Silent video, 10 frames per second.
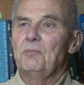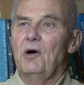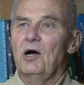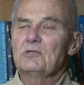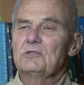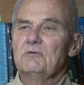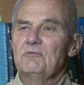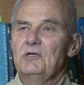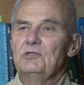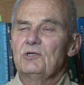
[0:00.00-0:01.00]

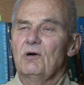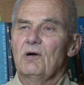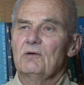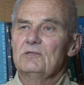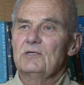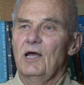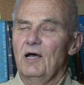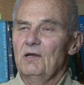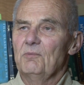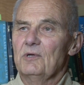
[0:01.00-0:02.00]
positively charged
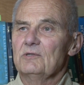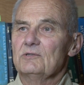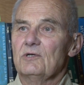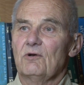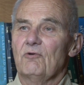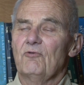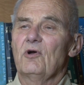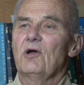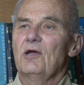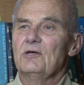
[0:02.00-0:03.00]
elements that are
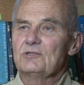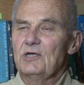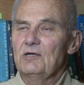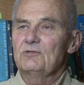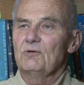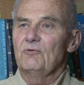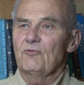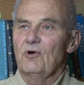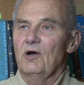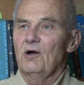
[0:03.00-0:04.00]
very essential
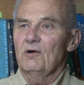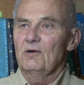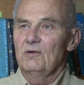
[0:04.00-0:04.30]
for our